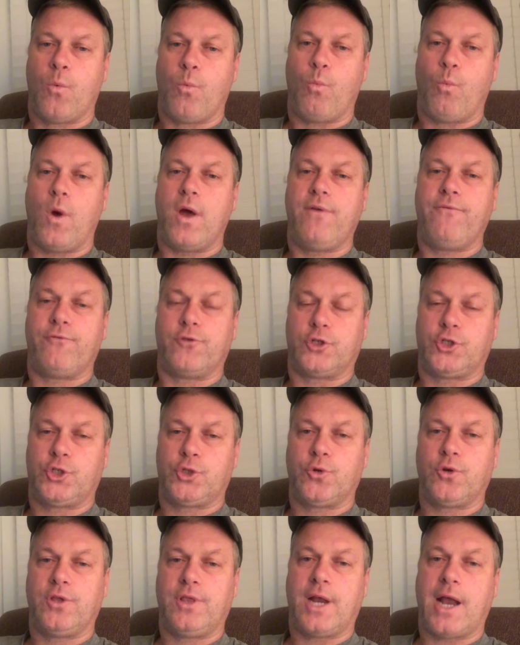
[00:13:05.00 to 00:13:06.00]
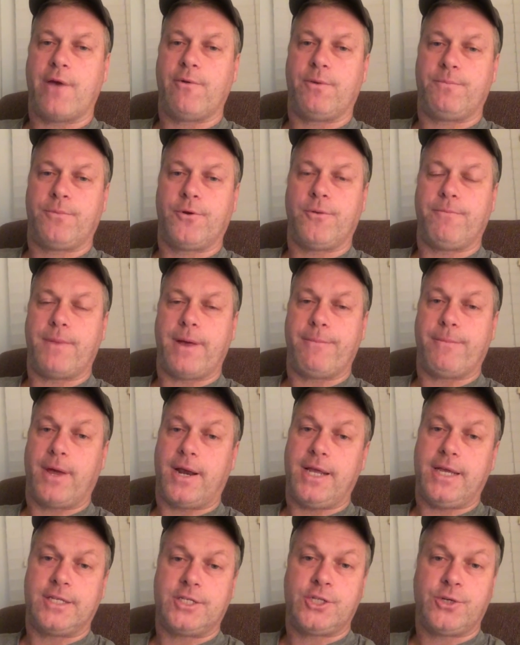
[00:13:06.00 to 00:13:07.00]
one for sure that I would put my
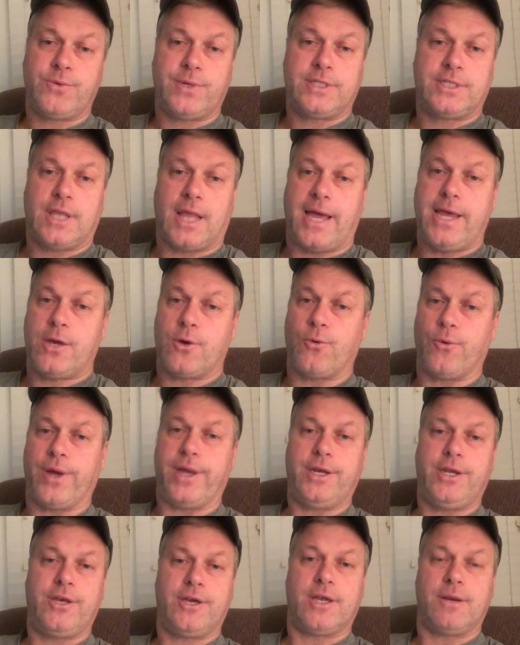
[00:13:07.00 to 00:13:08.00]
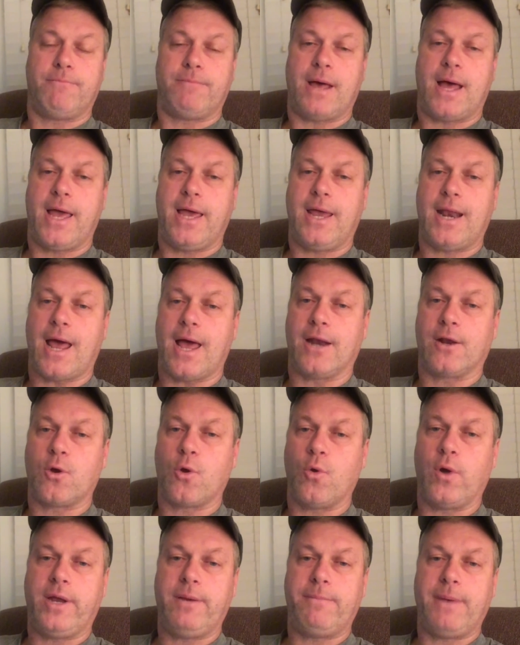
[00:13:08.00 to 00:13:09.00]
money into is Litecoin. You can buy it on
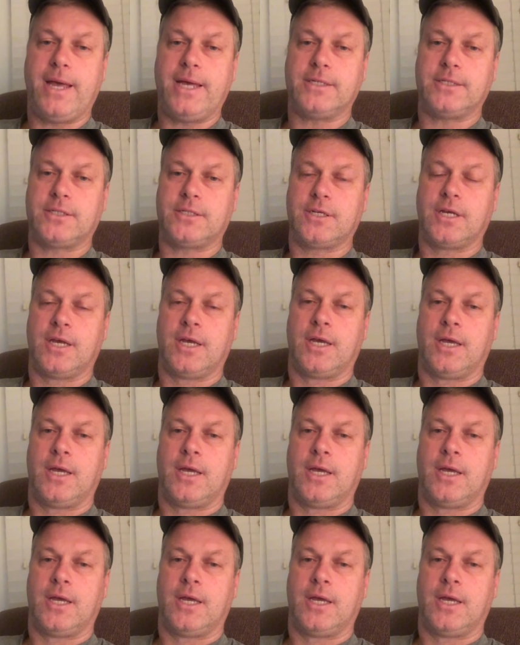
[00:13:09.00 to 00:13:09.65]
Coinbase.